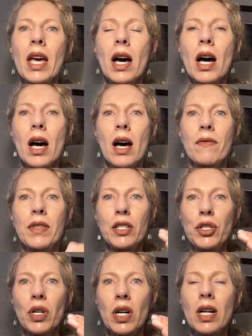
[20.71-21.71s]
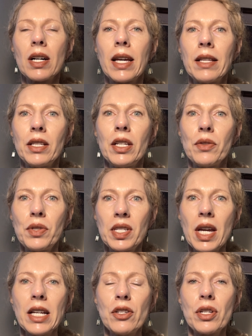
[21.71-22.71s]
of the jaw and the
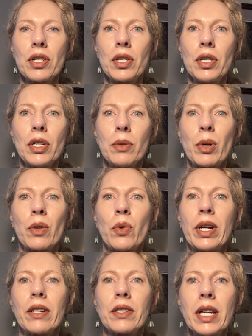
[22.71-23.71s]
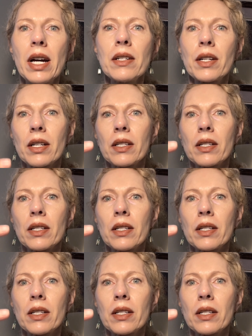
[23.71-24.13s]
eustachian tube when we are younger,